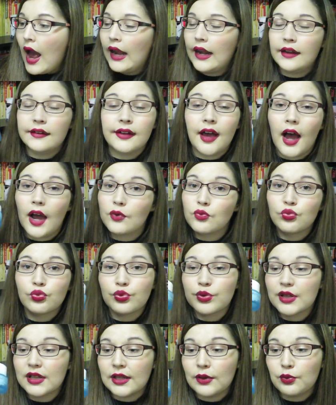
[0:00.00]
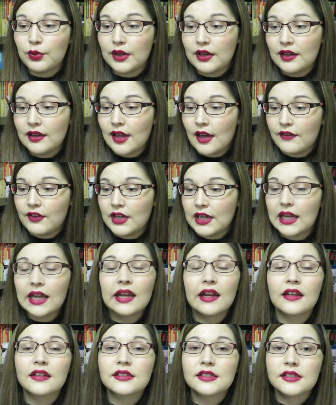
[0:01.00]
and I really love it.
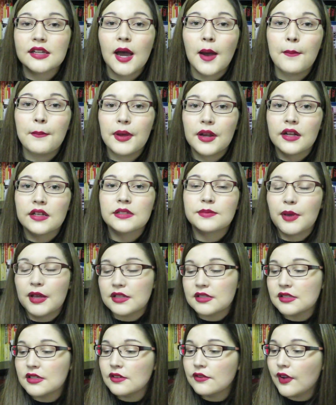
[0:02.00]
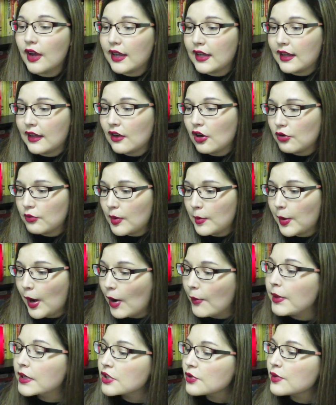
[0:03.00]
It is a bit expensive. I cannot remember
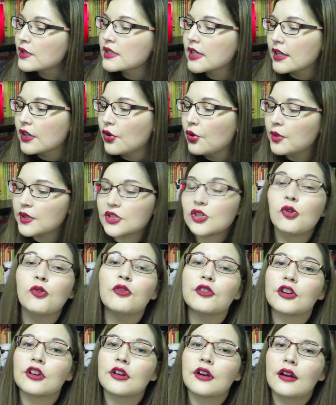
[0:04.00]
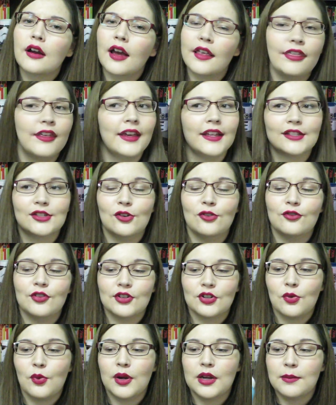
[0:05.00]
how much it was. I know it's over, I think it's
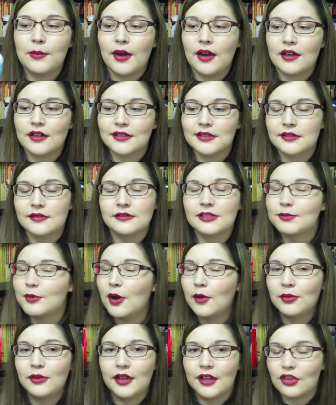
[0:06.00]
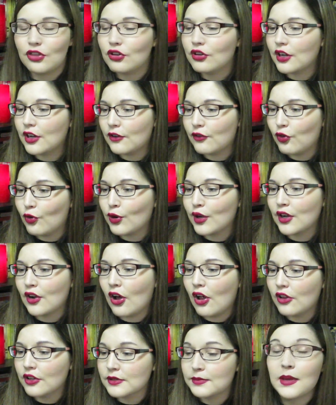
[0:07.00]
over 20 bucks. It's probably like $30 or
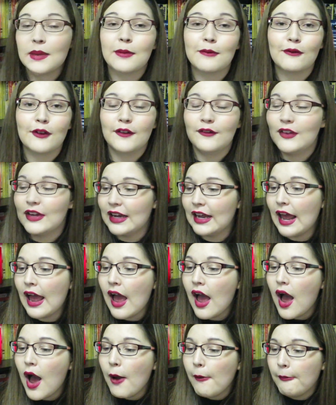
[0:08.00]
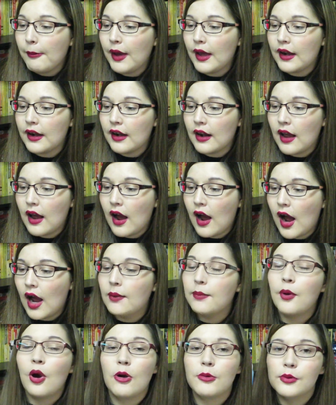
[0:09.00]
$40, maybe 50. But
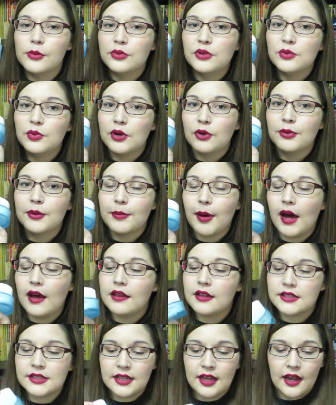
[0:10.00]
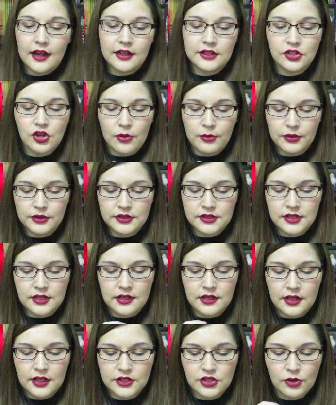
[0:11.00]
I probably will be buying this again. It's almost
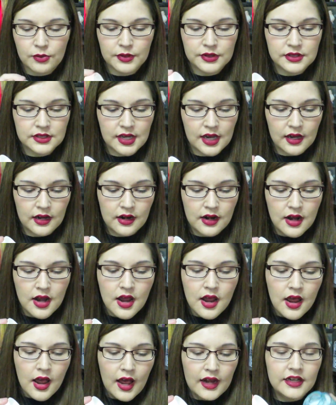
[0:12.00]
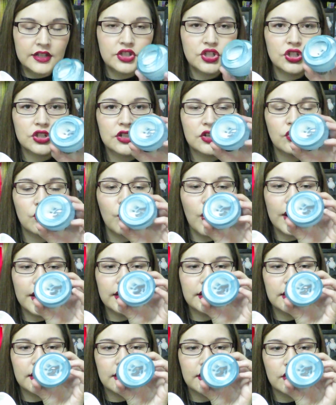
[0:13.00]
done, and it's just a
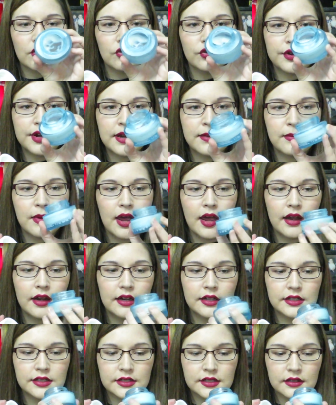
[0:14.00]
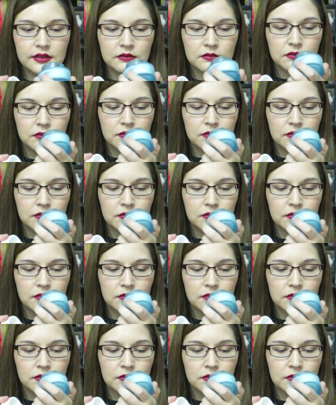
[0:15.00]
white cream, and it